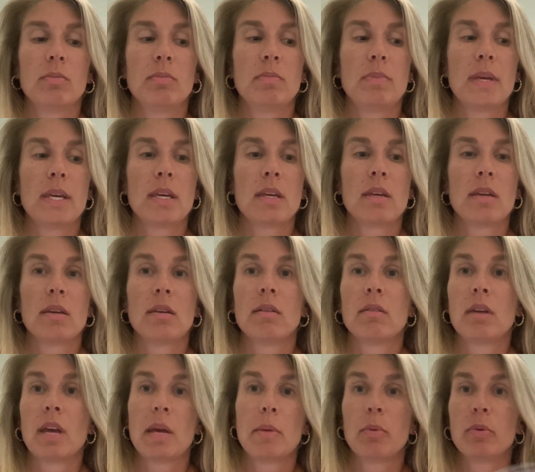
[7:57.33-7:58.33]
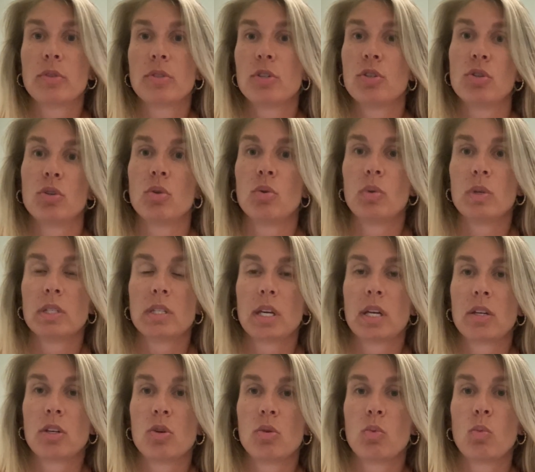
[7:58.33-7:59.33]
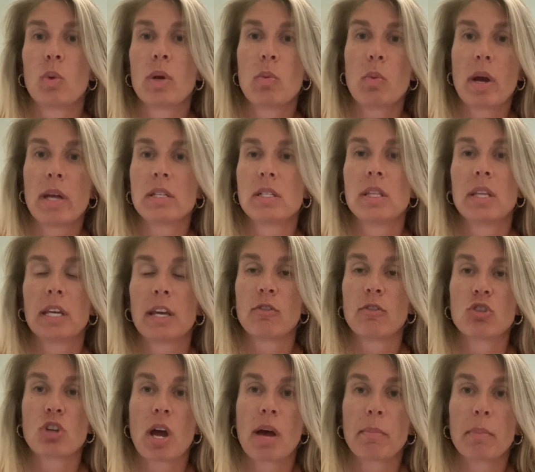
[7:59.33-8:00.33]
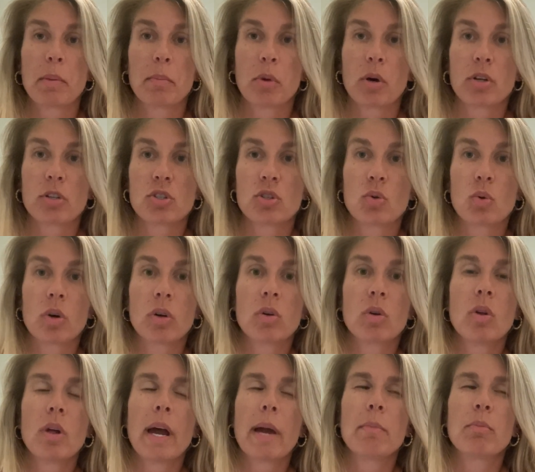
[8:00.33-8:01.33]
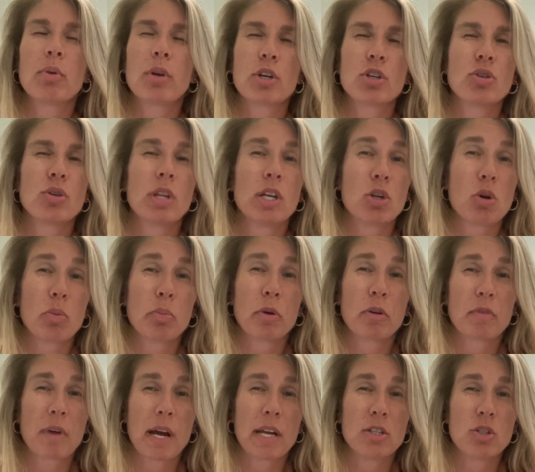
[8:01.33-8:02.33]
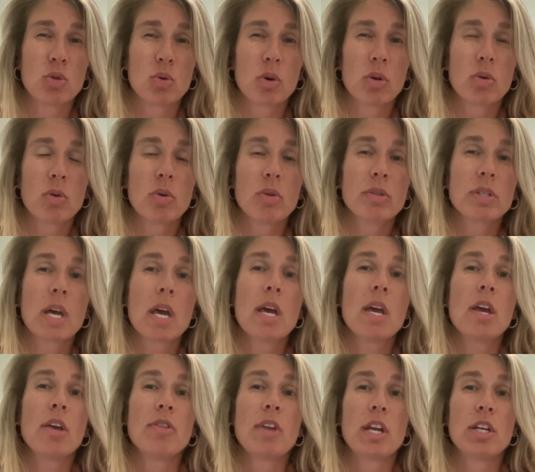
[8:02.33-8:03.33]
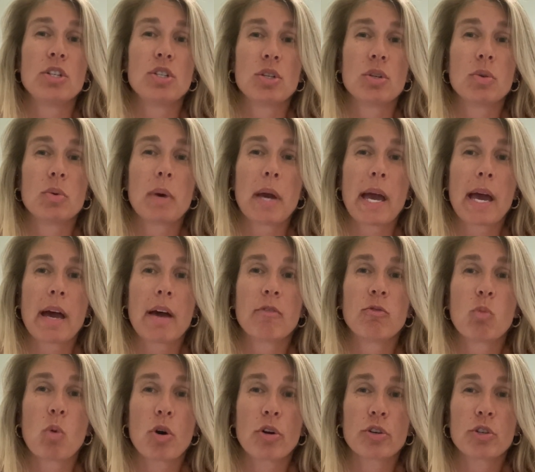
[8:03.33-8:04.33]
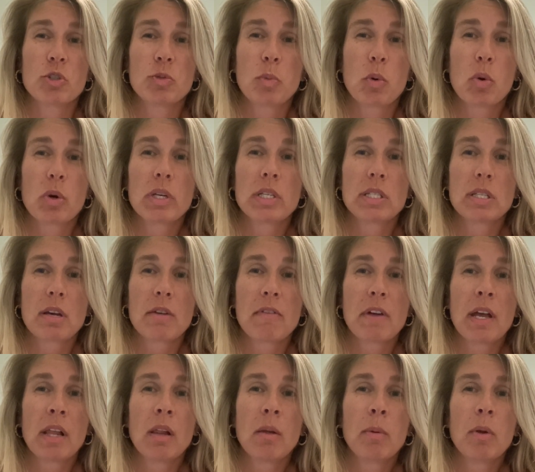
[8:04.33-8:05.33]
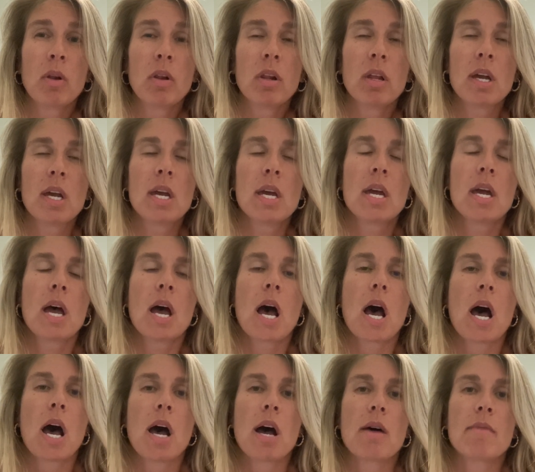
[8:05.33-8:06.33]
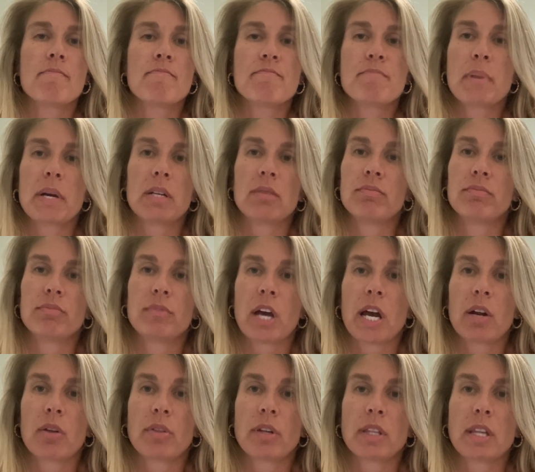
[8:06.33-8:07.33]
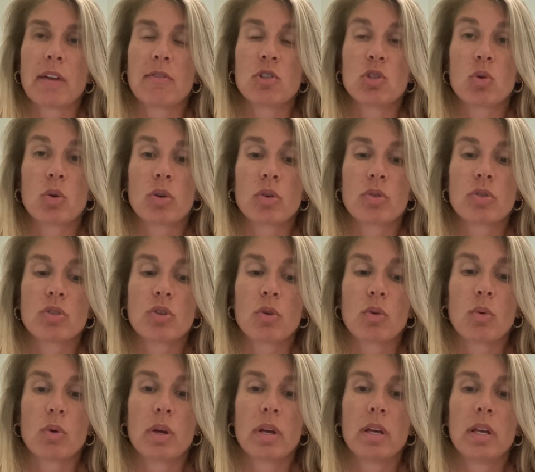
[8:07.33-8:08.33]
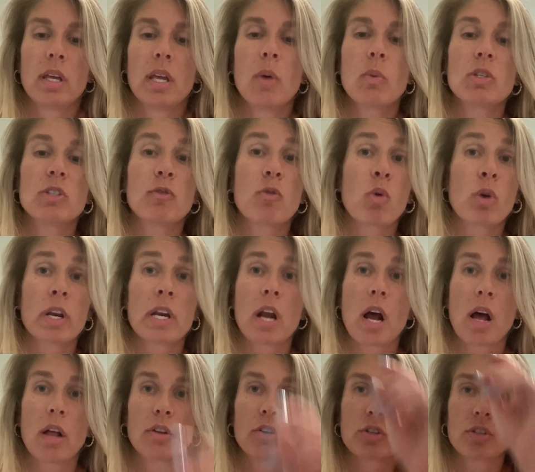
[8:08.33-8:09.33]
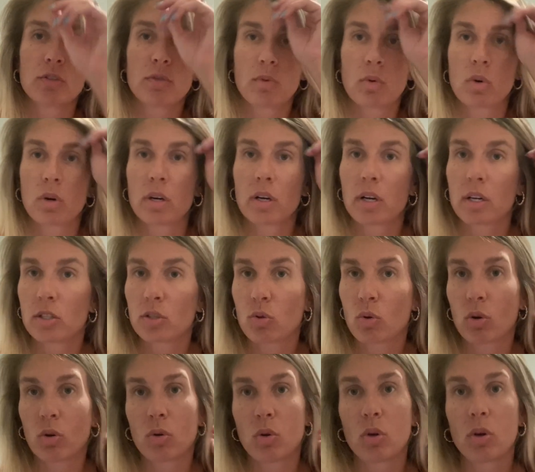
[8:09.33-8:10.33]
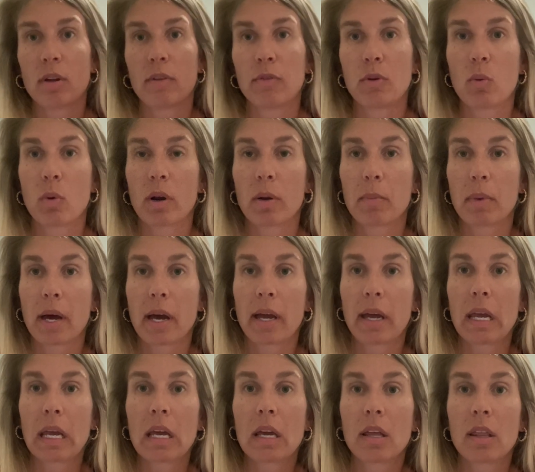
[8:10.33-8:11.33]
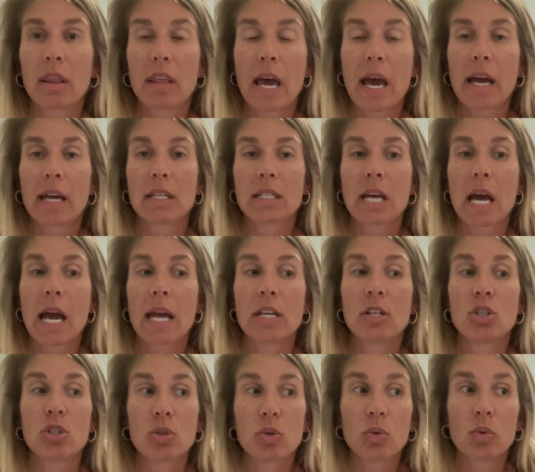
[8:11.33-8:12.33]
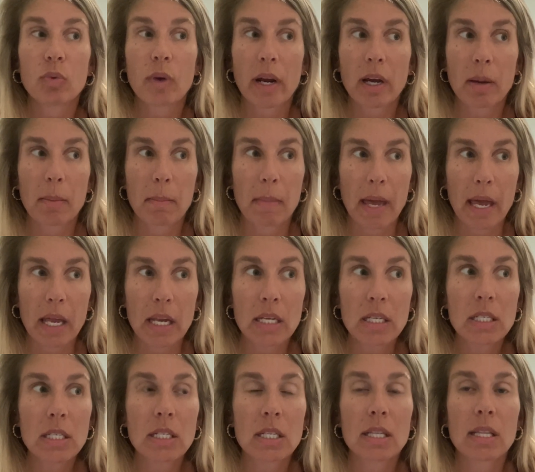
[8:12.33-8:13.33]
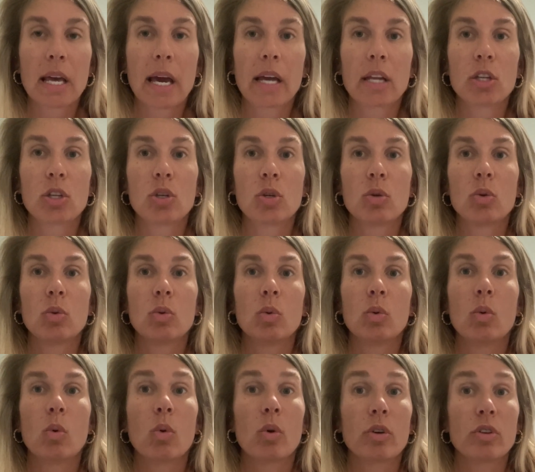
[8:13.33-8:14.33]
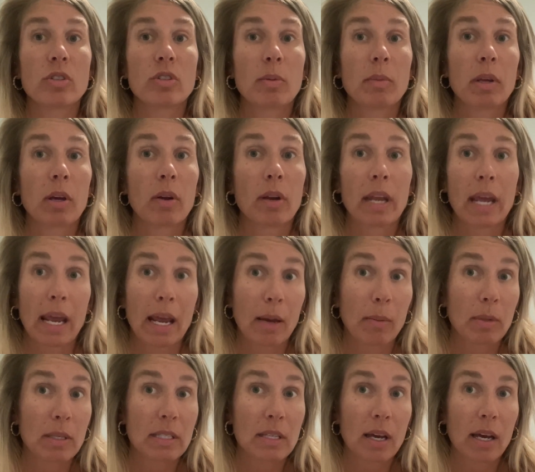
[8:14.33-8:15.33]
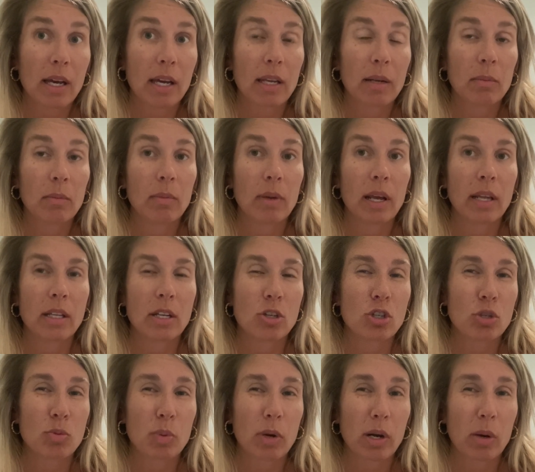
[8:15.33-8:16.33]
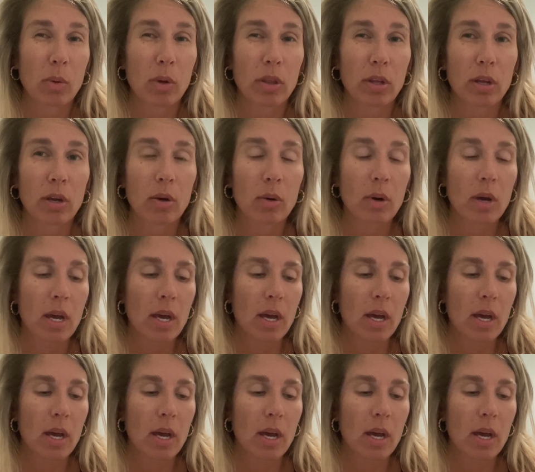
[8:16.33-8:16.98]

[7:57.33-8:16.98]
be able to do. It's like we went to the shop and bought a snorkel. I'm pretty sure they don't provide snorkels. They do have water sports available. But I don't think they have snorkels. So it was $40 for a snorkel. If you want to buy that, I do recommend that you order something on Amazon and then just bring it with you.